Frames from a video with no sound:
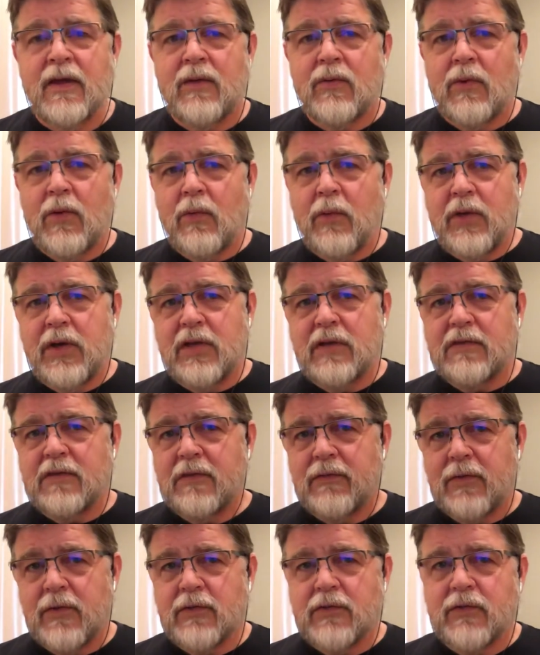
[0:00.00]
When we get to
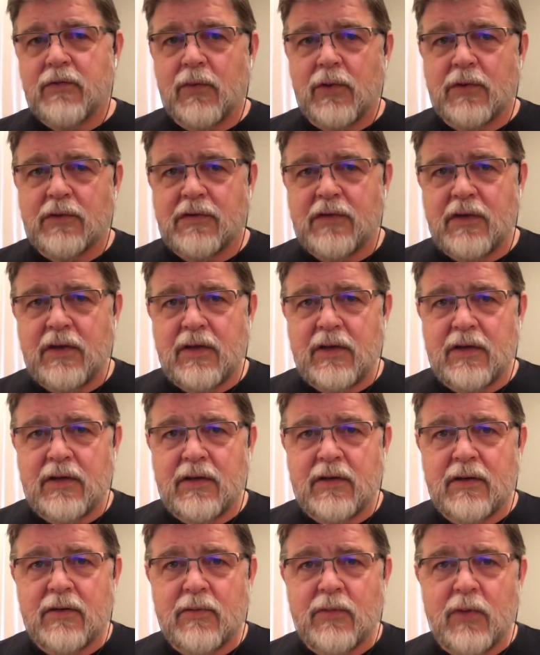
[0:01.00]
verse
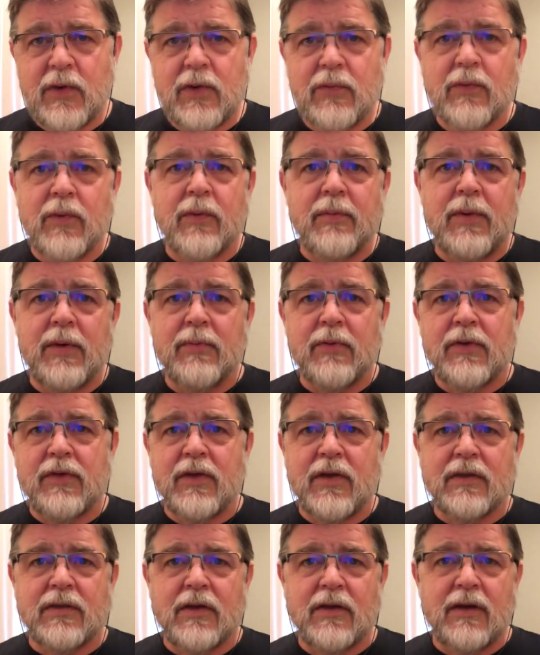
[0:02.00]
14, we remember
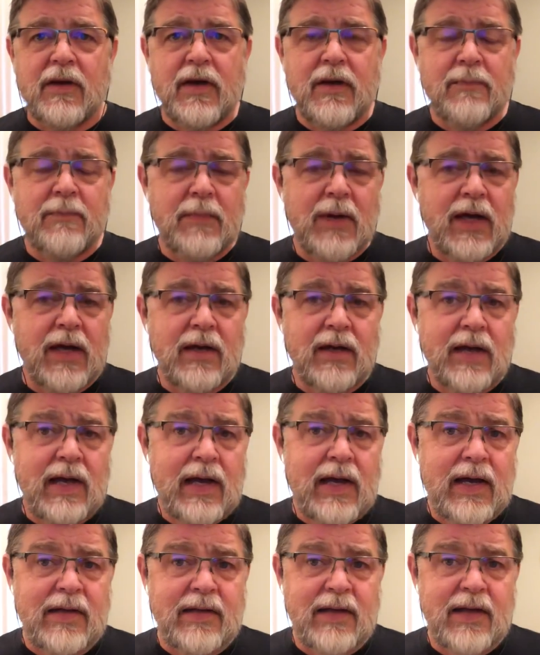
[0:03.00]
that the lame man
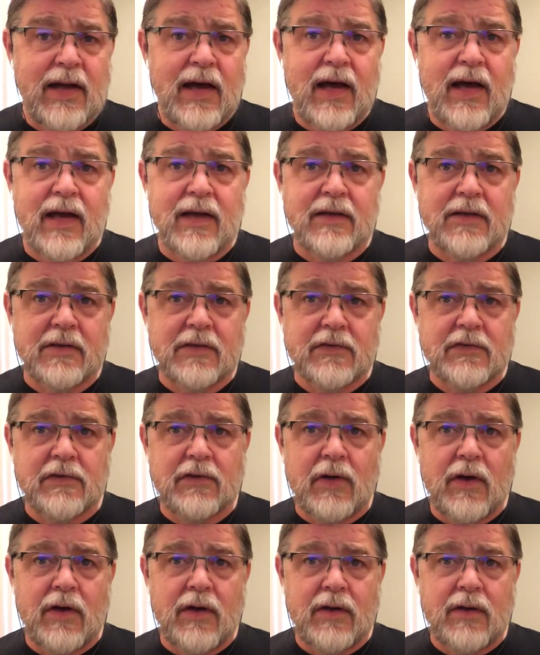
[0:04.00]
had not
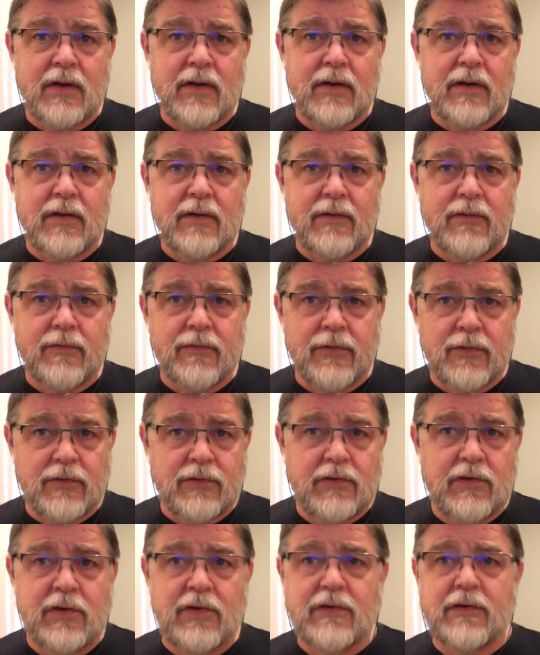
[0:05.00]
sought for
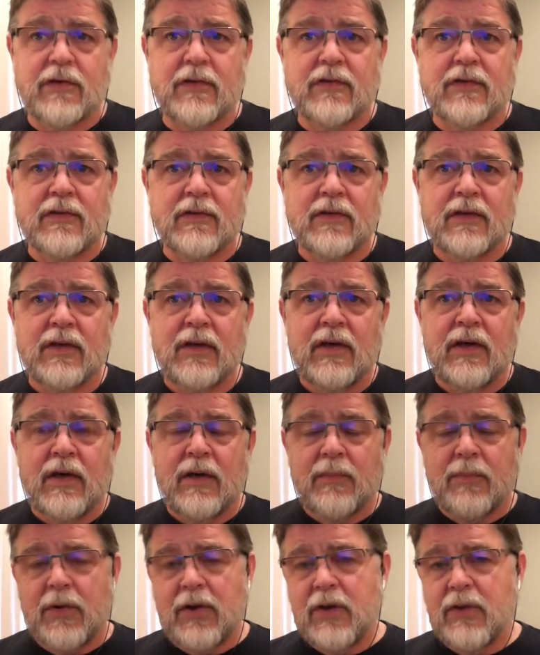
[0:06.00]
Jesus,
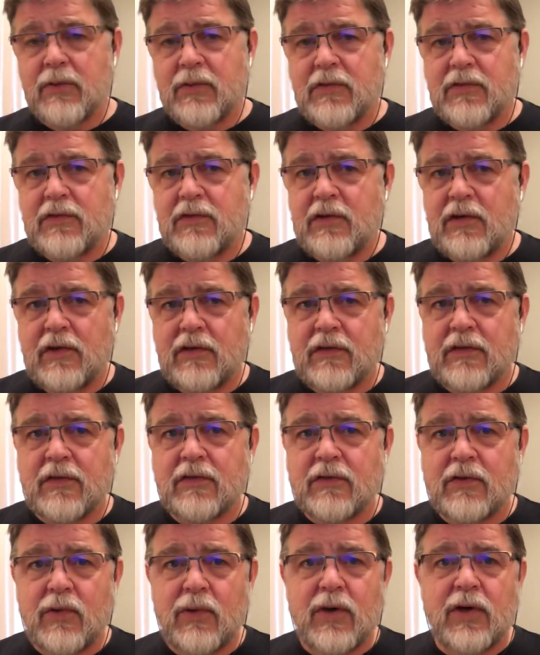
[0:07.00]
but it was Jesus
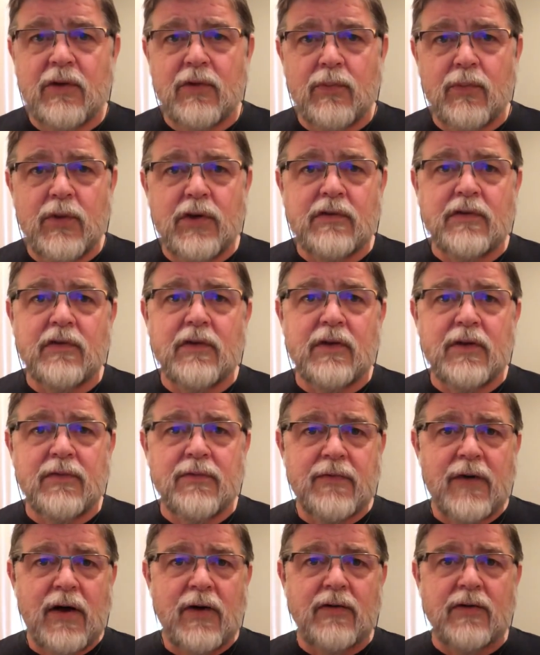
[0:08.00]
who had originally
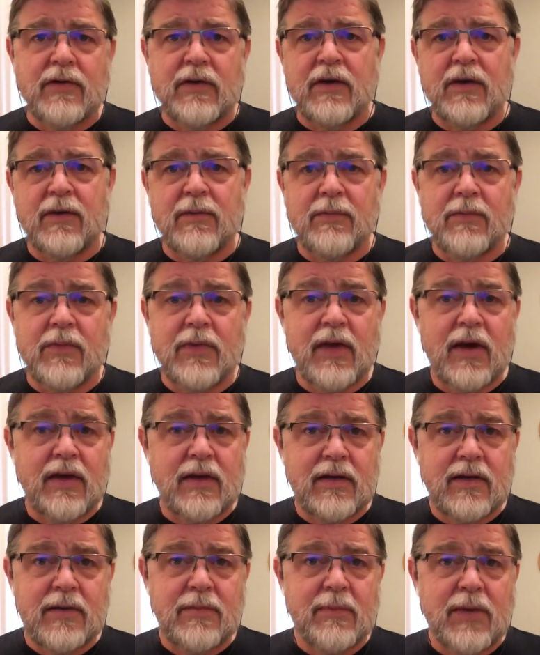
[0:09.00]
found him that
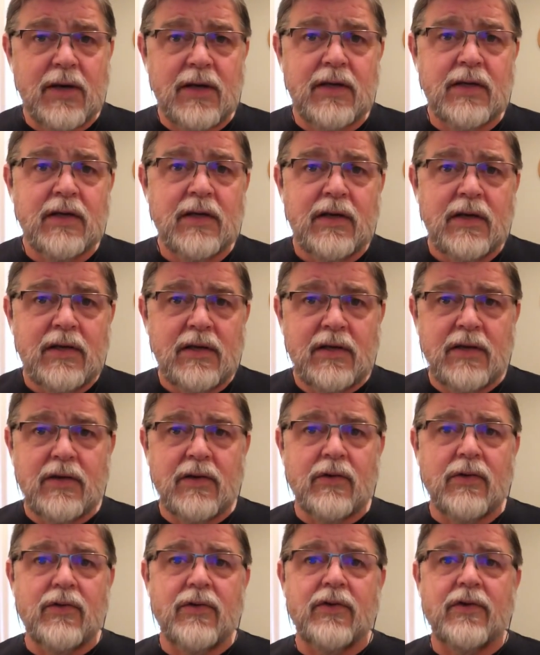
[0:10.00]
he might
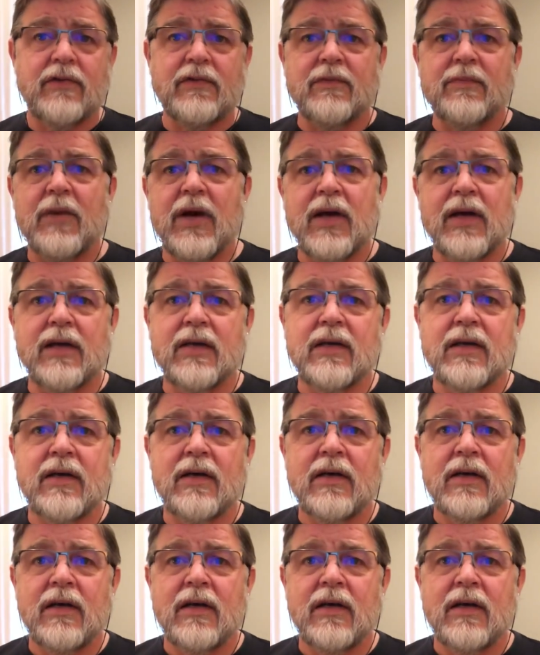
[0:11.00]
heal this man.